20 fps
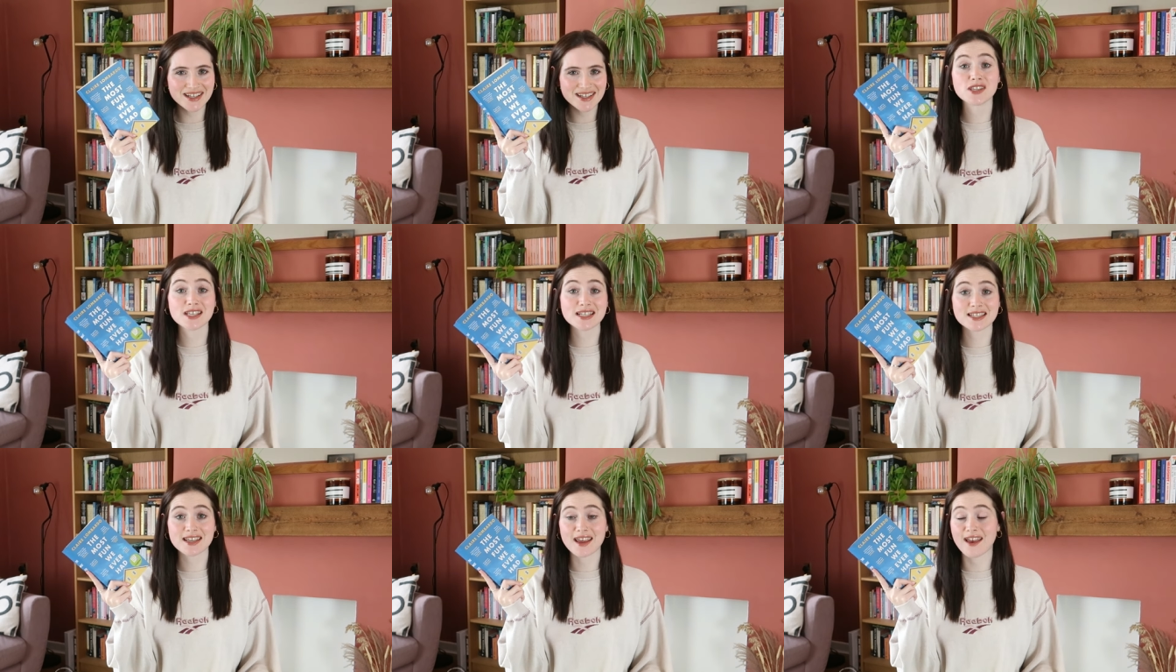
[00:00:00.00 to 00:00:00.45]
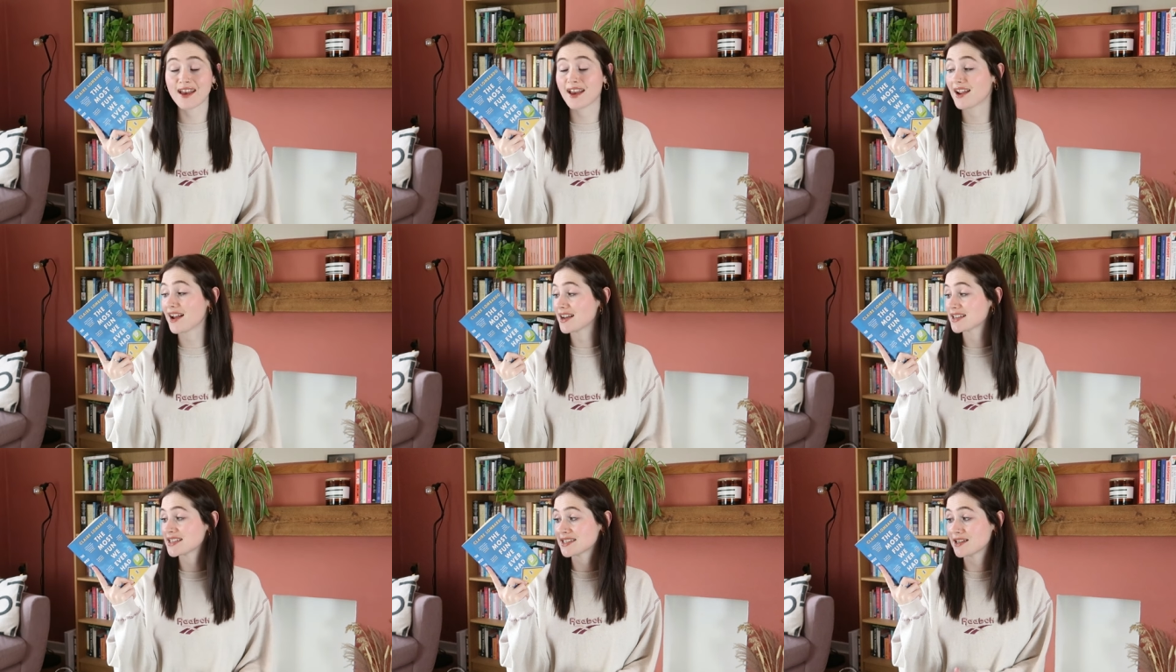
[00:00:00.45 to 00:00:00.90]
To this
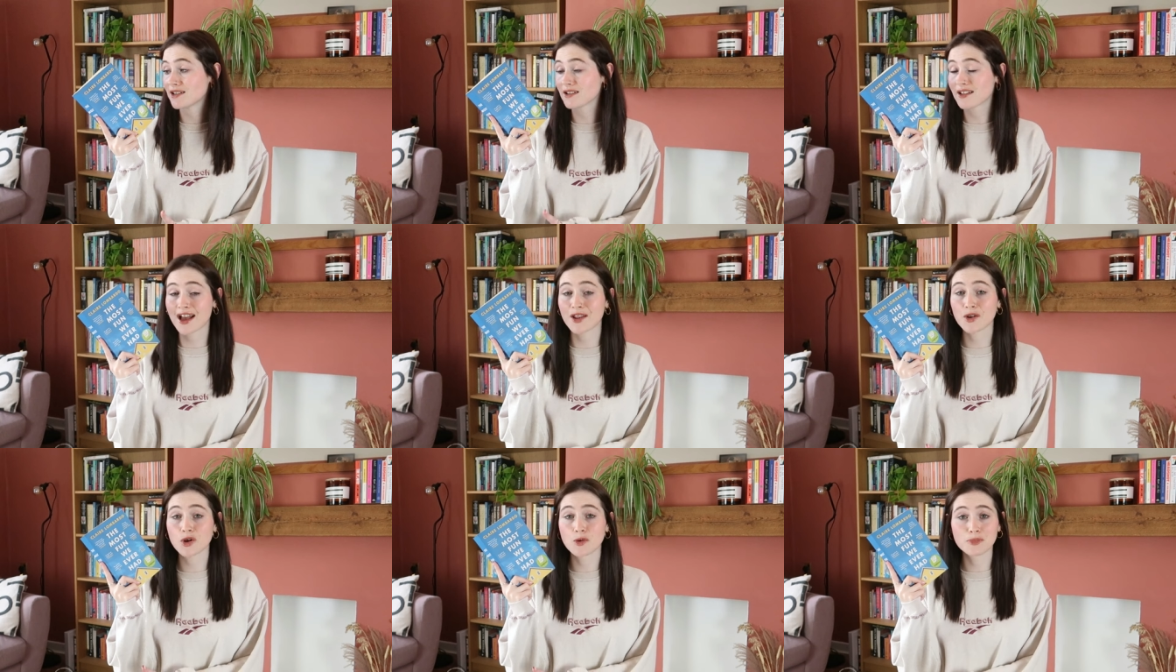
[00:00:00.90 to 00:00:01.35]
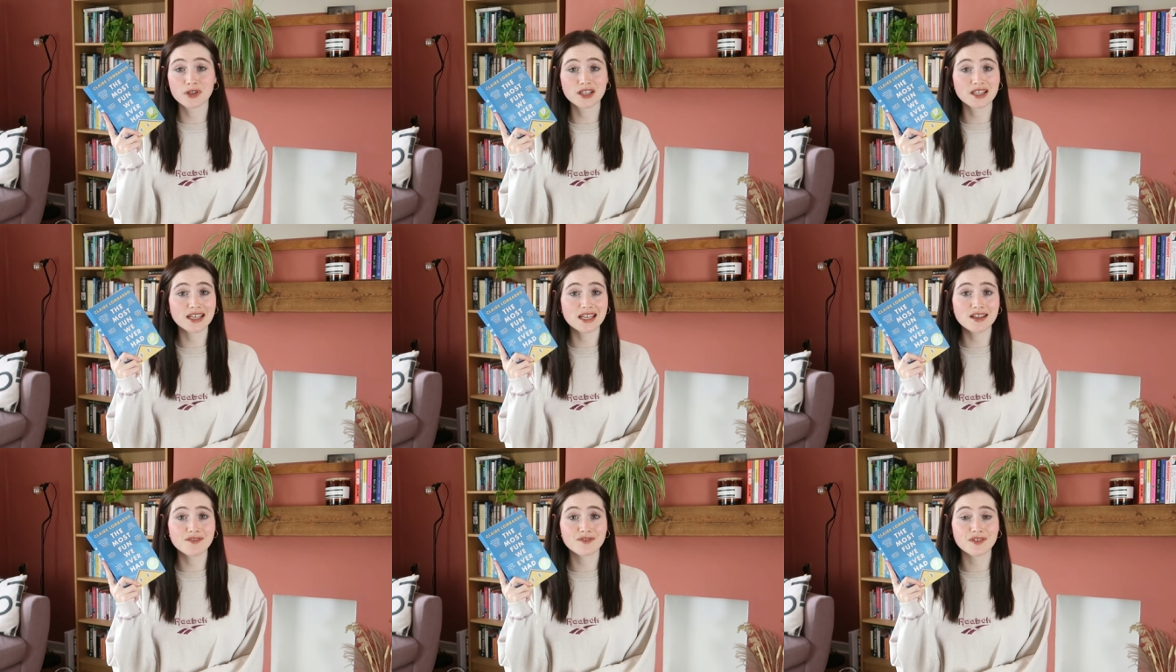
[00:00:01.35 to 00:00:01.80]
day, I still cannot
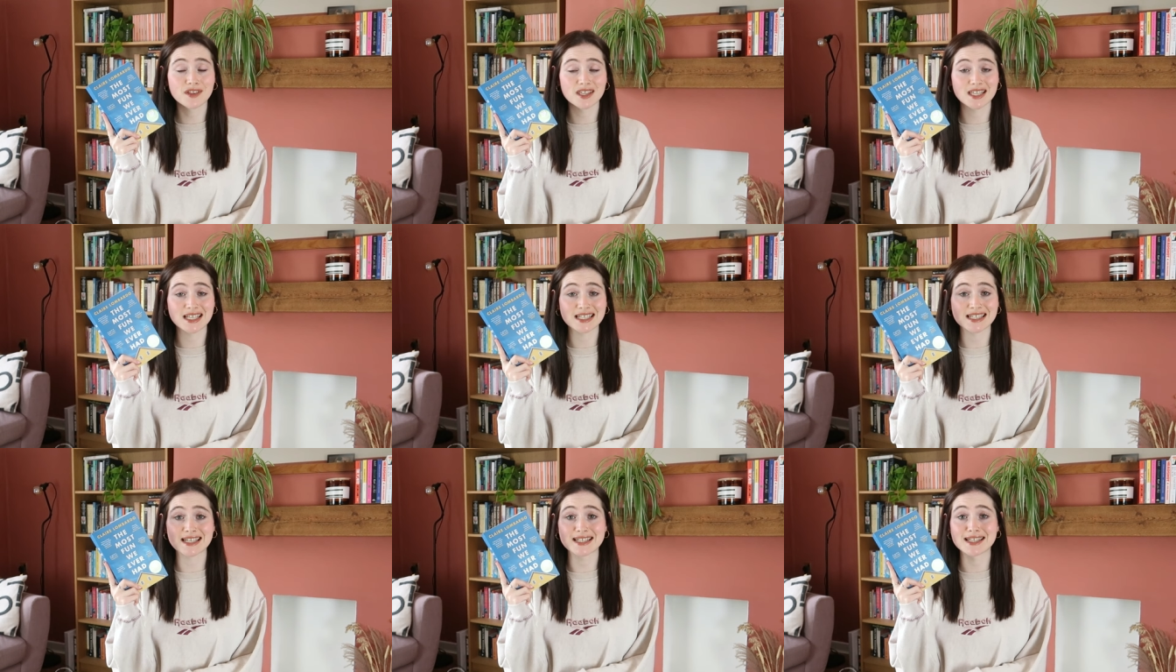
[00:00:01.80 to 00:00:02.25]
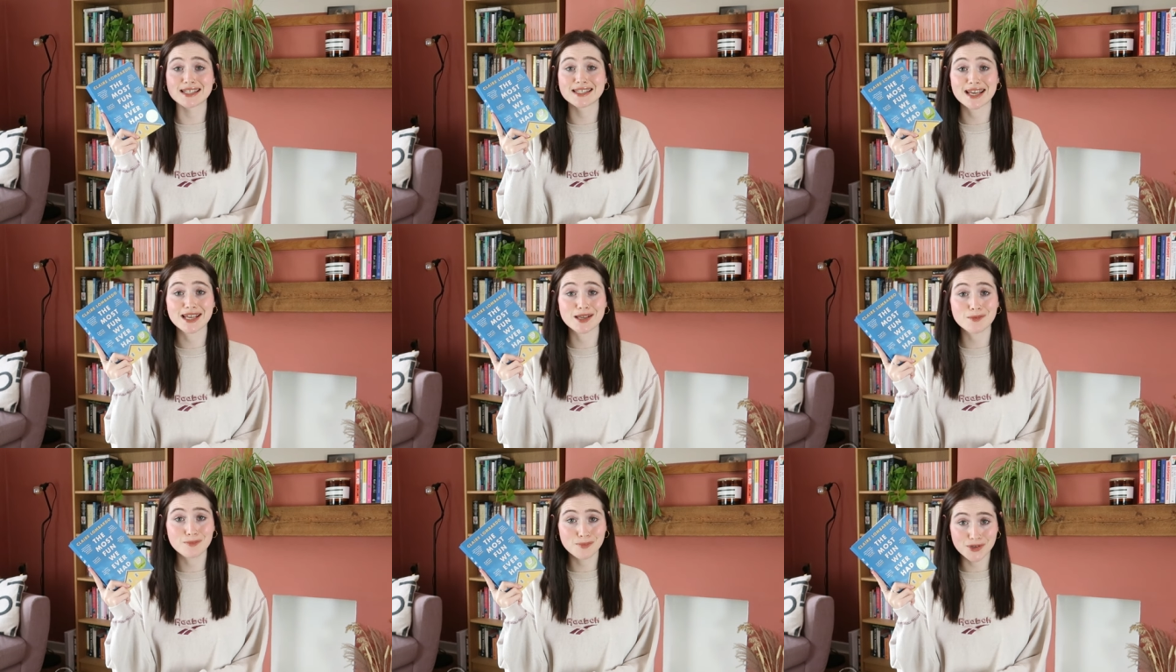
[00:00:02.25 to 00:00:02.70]
believe that this is a
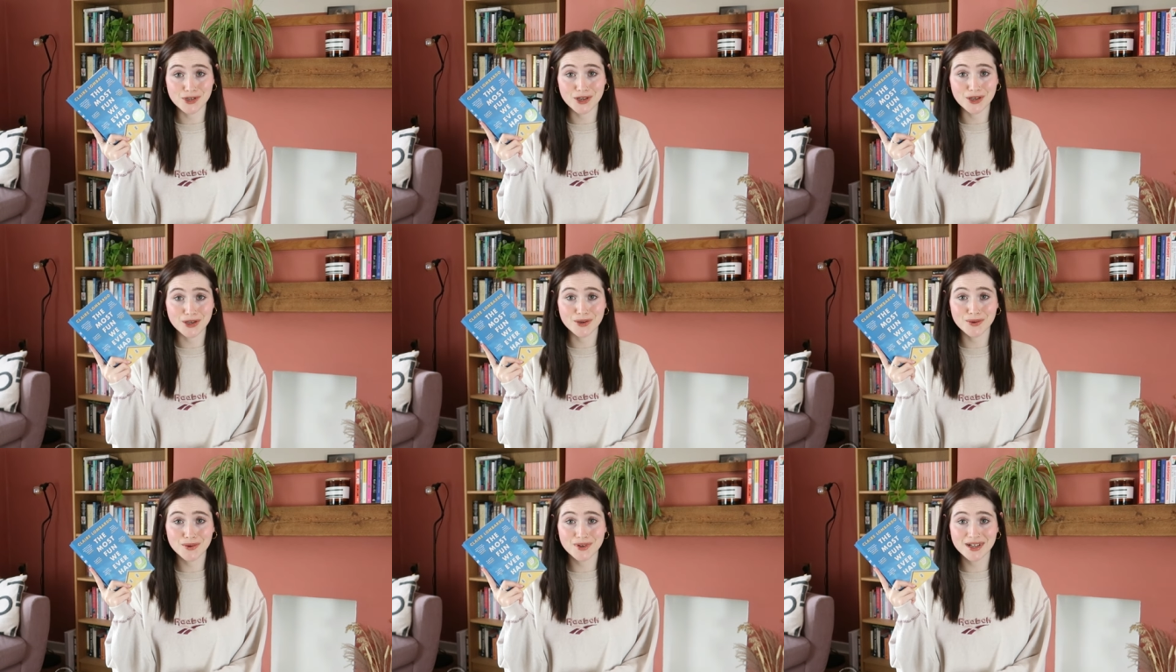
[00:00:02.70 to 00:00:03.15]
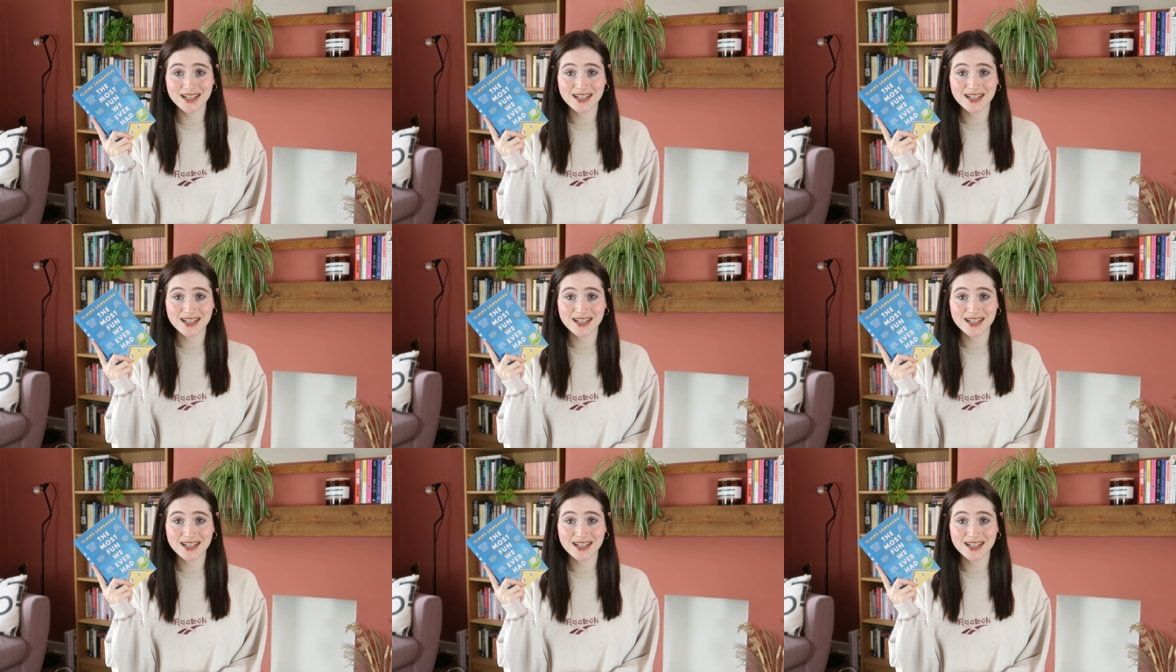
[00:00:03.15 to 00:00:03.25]
debut.